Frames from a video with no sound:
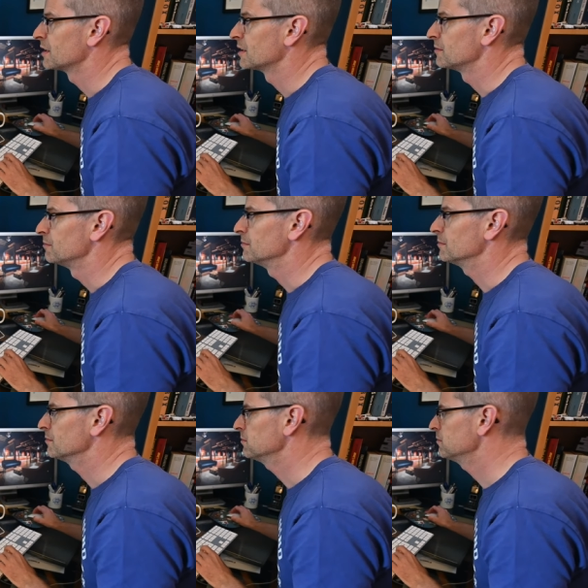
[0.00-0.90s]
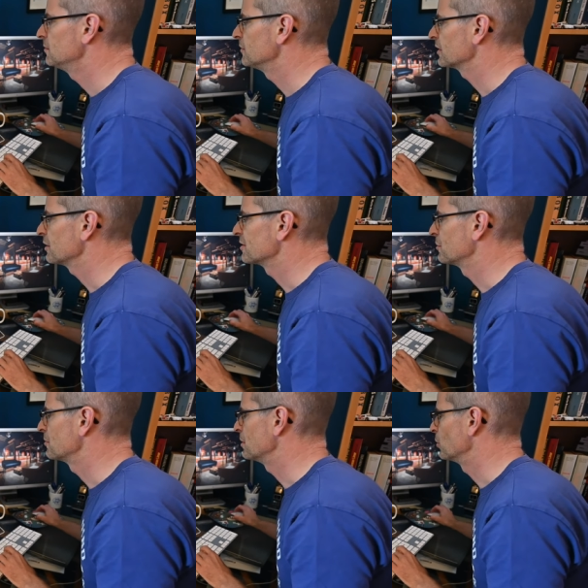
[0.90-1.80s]
if we go
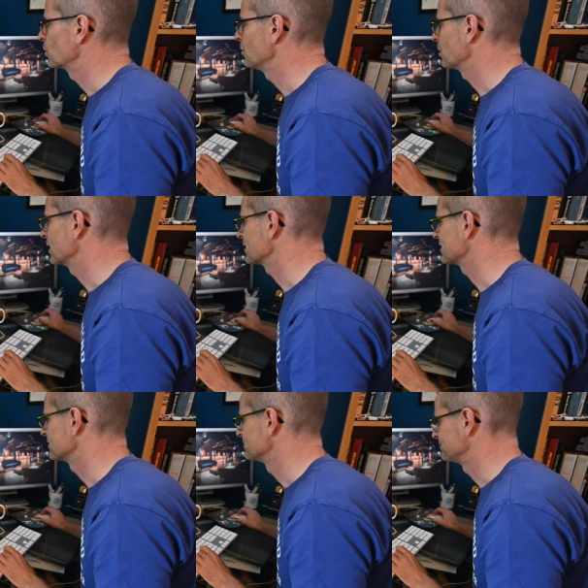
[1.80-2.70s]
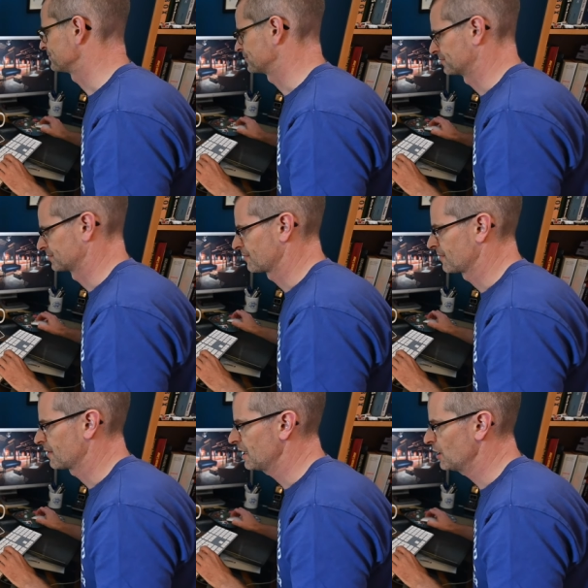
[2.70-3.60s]
somewhere a bit more complex,
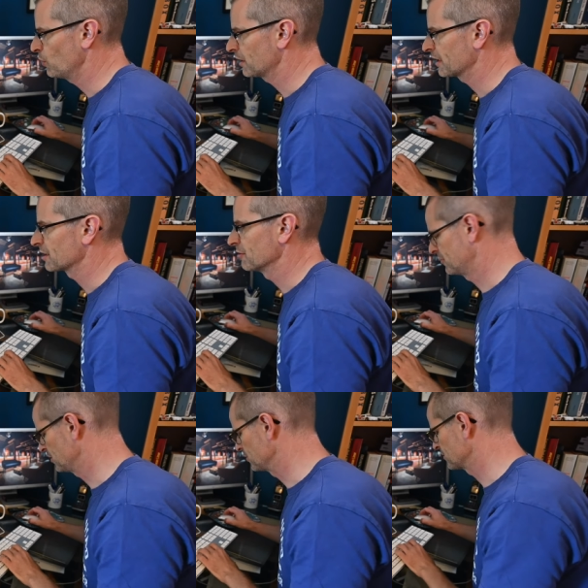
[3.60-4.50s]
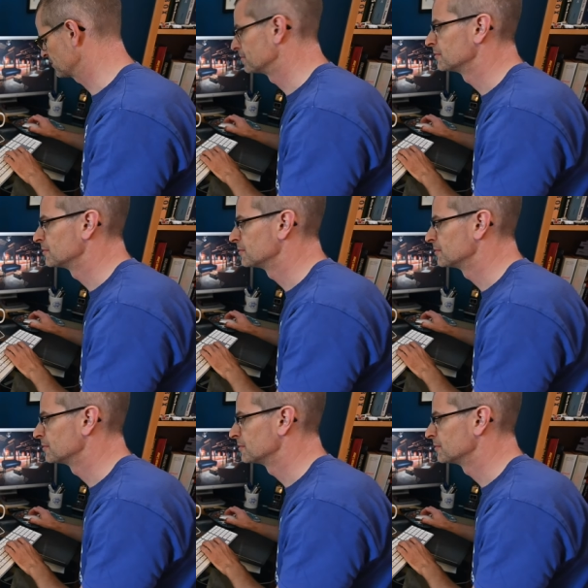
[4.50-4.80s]
it will get confused.